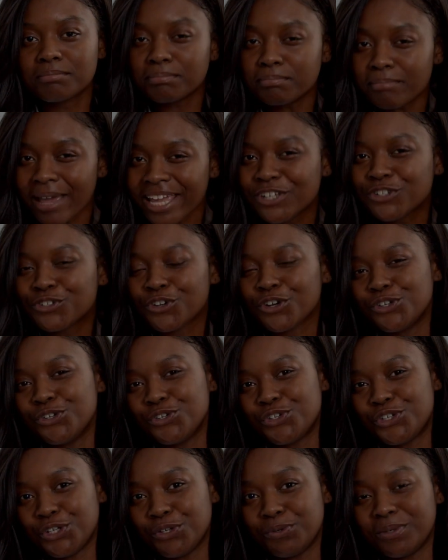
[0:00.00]
make sure
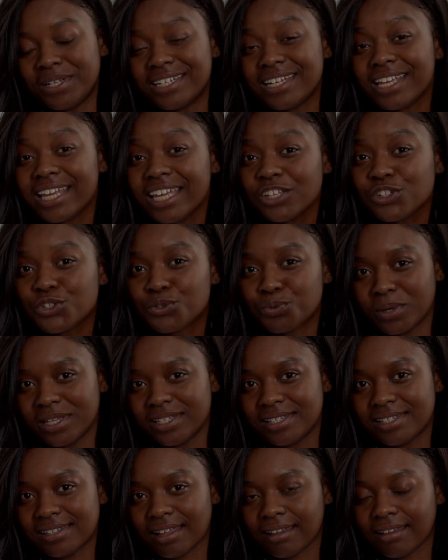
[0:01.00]
you tune in each
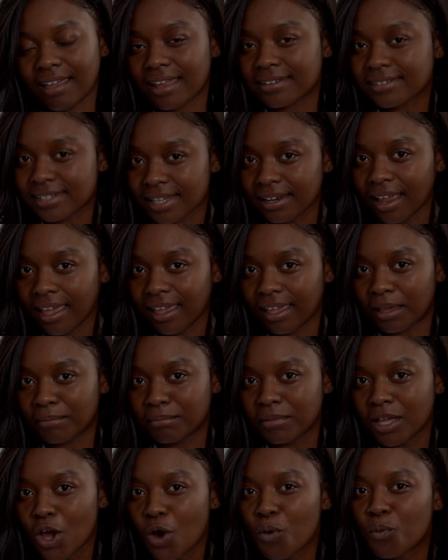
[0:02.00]
Wednesday at 10 a.m.